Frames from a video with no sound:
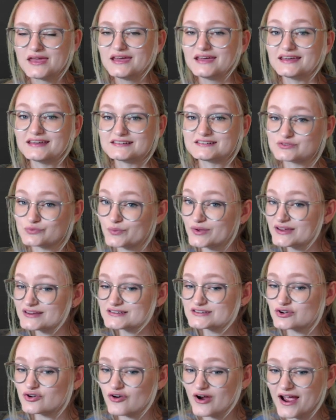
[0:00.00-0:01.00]
It's
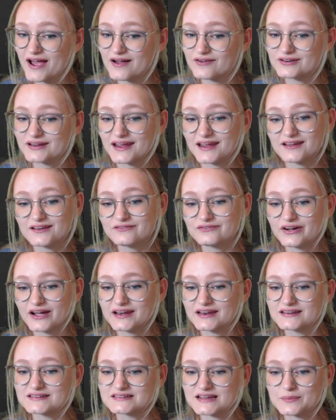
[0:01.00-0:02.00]
weak to ground and
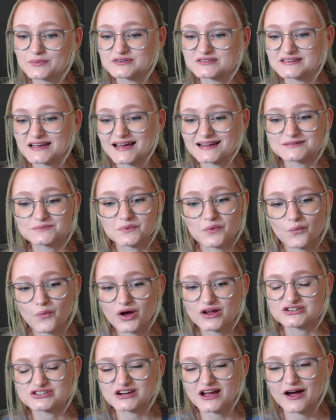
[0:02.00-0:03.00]
fighting type attacks, but
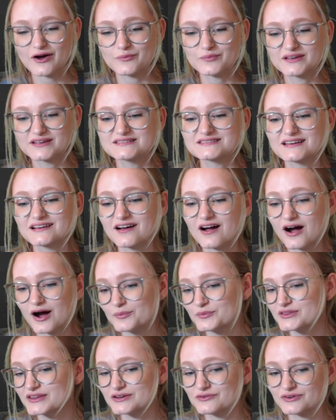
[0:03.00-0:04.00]
watch out because it
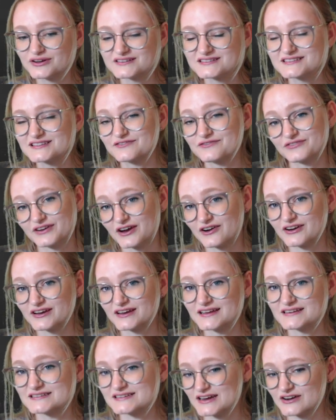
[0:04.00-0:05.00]
commonly runs the
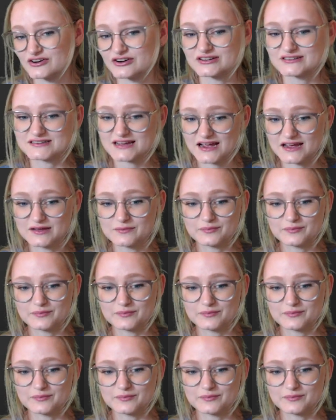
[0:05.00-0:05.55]
Fairy Terra type.